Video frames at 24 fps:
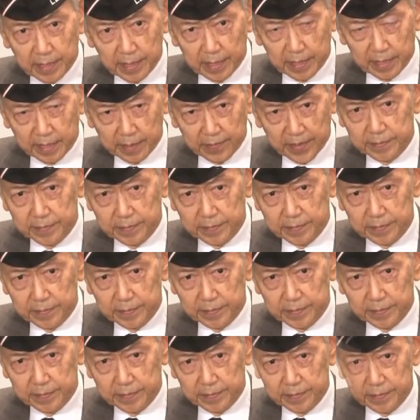at the Battle of
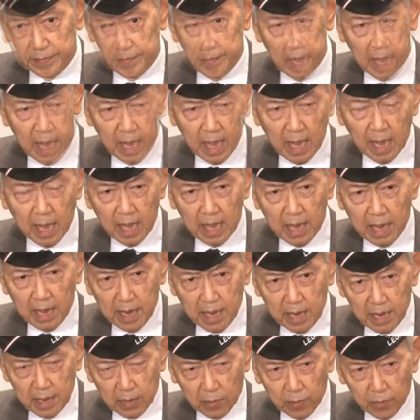Sudong.
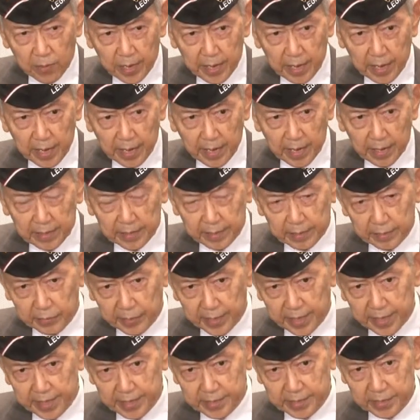We had
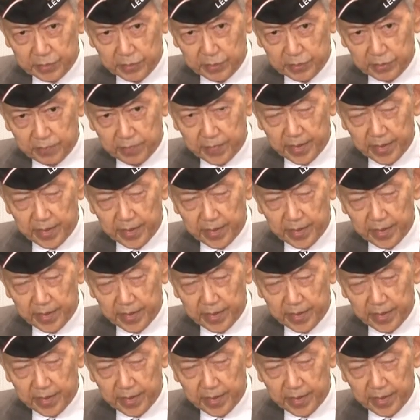tried to